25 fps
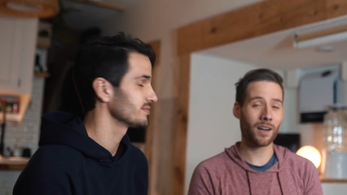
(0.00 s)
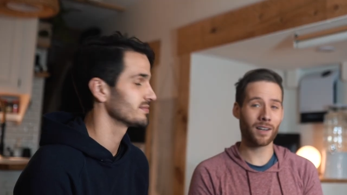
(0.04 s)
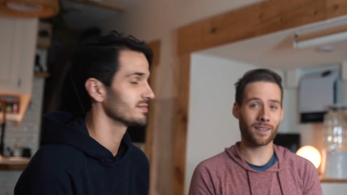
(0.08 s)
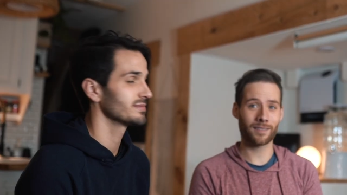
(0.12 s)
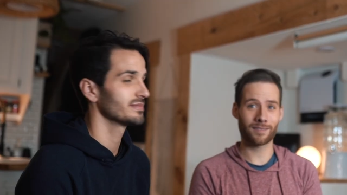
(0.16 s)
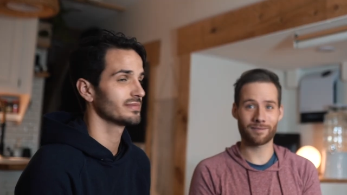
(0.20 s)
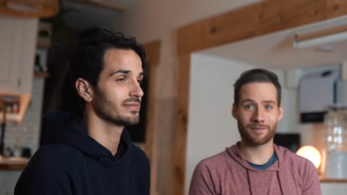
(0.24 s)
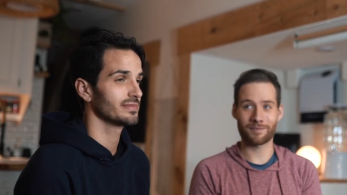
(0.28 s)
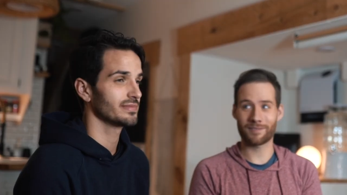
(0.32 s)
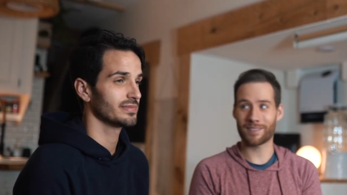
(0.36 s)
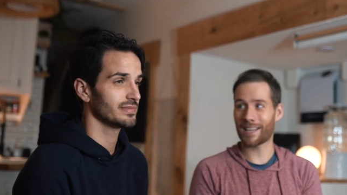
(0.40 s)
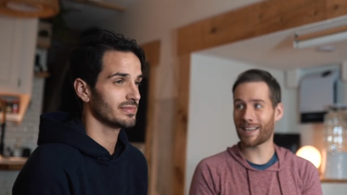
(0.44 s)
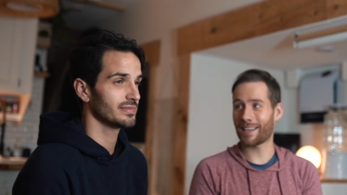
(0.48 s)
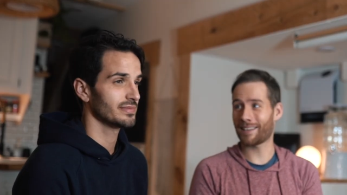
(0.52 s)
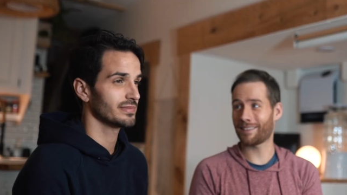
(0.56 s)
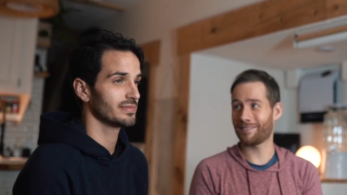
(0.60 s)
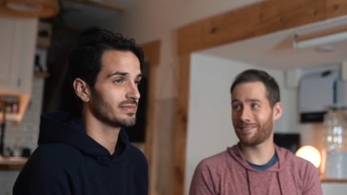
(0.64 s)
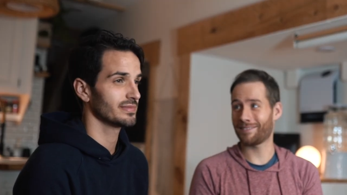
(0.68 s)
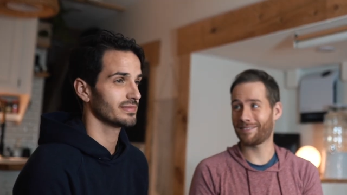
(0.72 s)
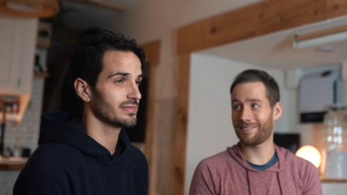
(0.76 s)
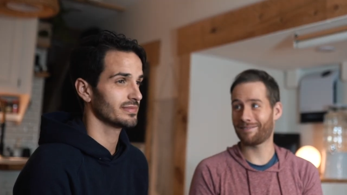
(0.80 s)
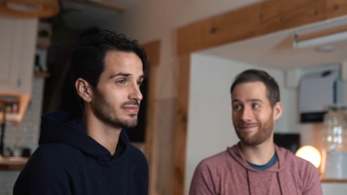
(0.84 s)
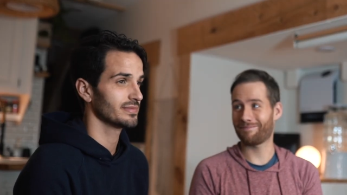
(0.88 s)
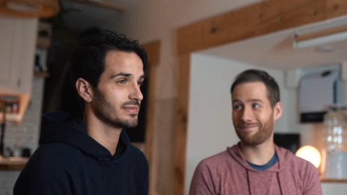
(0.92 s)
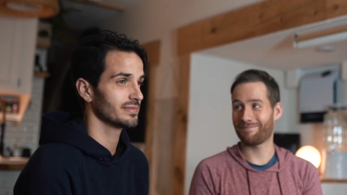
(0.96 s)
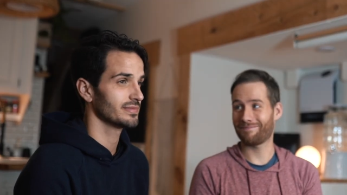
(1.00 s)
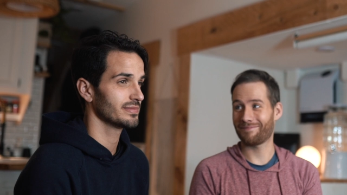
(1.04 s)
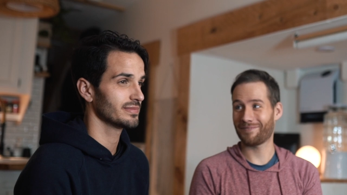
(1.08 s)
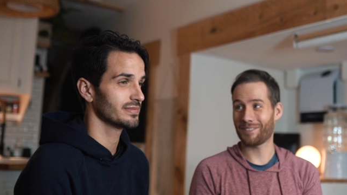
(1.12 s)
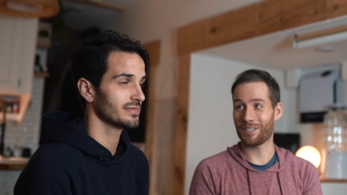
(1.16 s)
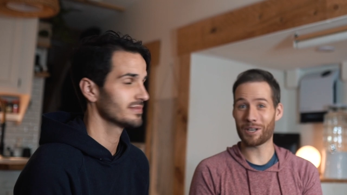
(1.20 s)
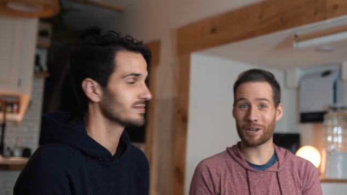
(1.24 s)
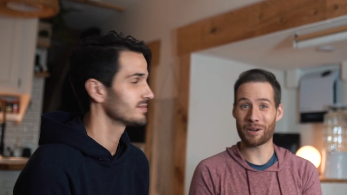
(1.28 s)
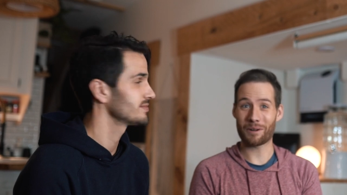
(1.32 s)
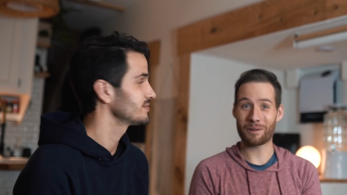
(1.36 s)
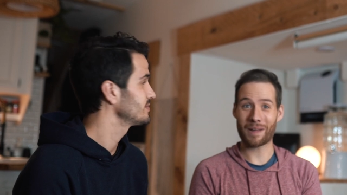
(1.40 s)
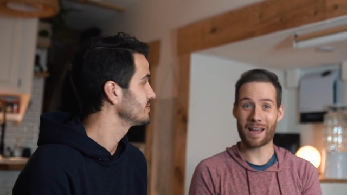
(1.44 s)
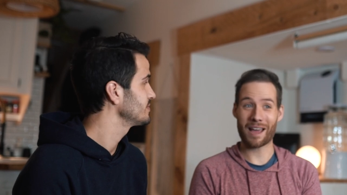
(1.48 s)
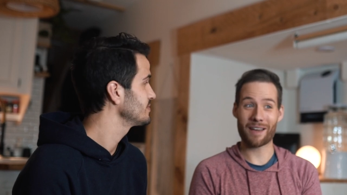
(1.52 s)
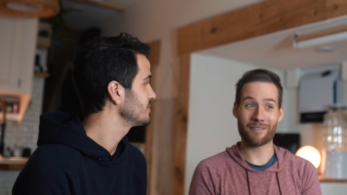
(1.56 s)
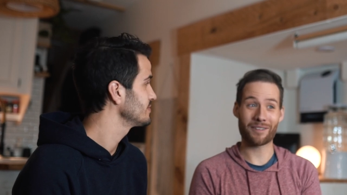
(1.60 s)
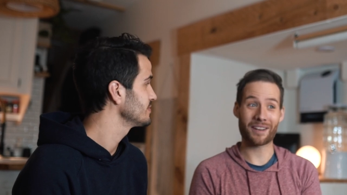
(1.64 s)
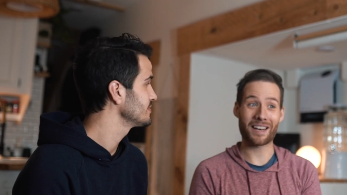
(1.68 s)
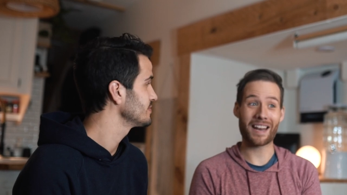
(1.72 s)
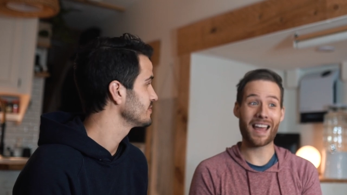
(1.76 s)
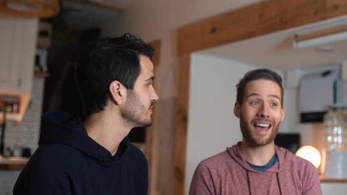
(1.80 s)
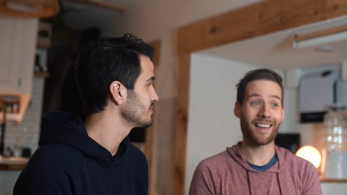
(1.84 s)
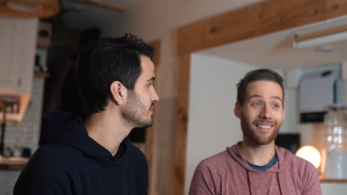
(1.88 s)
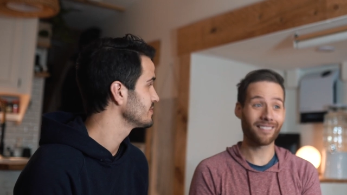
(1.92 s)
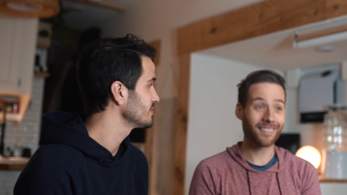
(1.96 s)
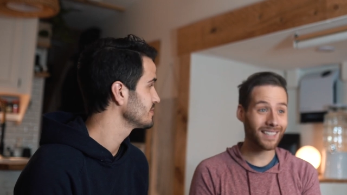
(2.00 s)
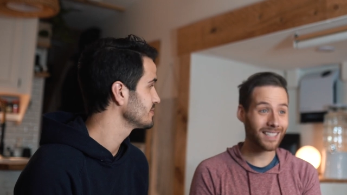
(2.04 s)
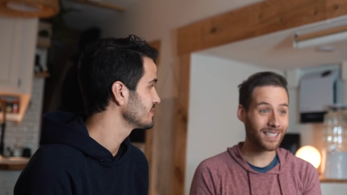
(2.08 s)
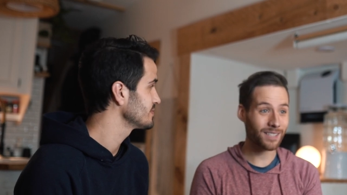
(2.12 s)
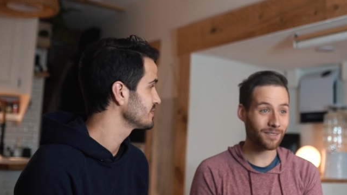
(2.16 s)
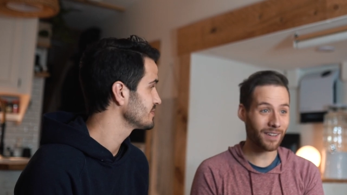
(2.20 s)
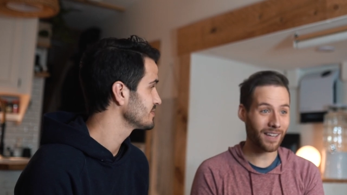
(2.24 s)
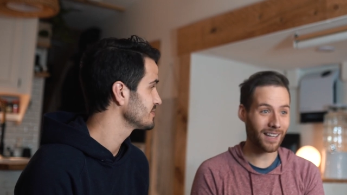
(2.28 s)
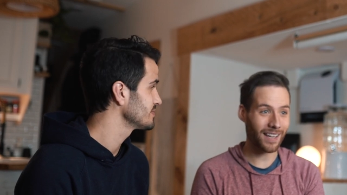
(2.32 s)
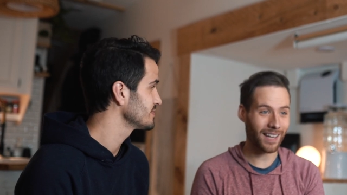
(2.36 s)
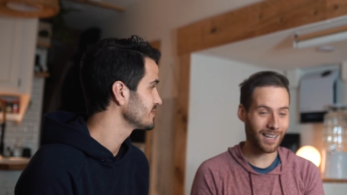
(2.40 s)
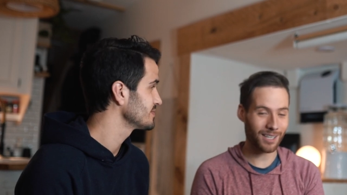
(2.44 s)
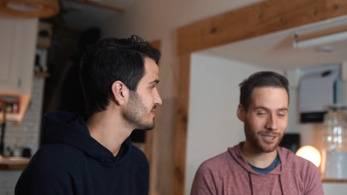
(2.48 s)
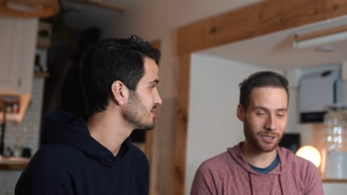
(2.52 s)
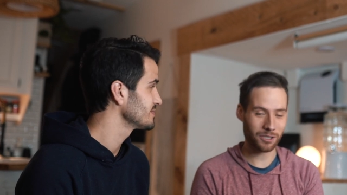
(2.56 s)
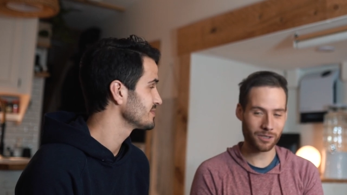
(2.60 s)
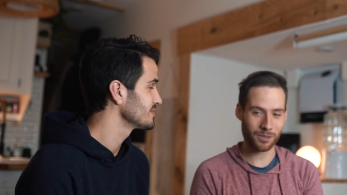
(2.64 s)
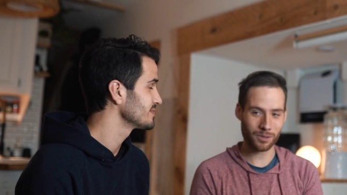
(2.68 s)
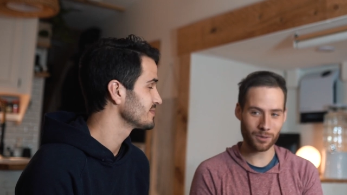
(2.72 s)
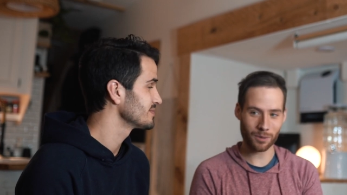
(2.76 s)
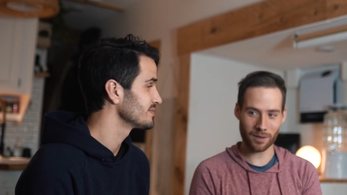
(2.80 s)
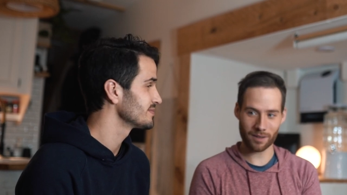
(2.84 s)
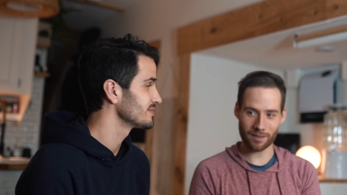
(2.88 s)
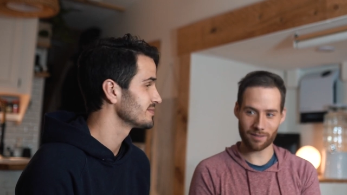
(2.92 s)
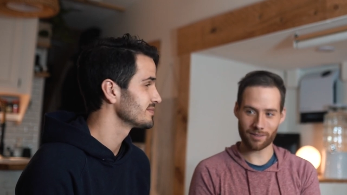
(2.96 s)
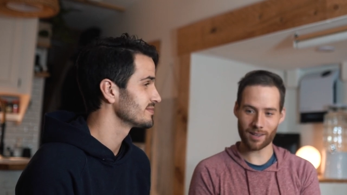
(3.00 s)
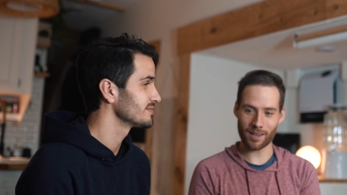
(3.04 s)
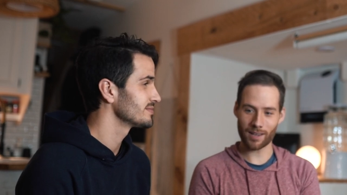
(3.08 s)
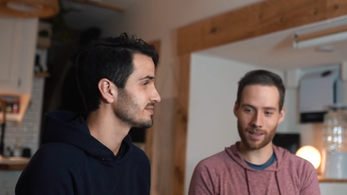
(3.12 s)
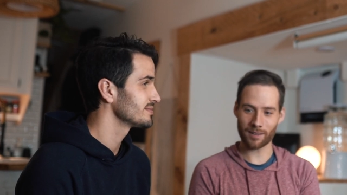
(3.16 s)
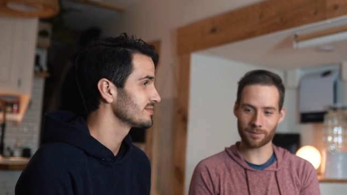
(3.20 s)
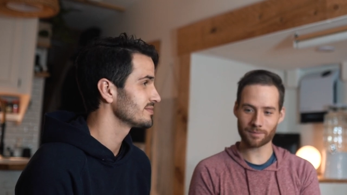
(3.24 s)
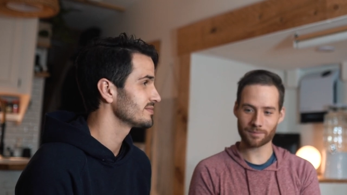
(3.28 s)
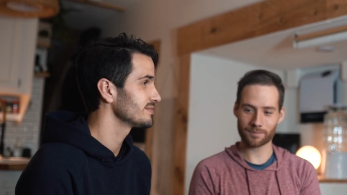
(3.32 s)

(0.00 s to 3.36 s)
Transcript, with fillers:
Speaker 1: and you know, have an endless vacation sort of thing.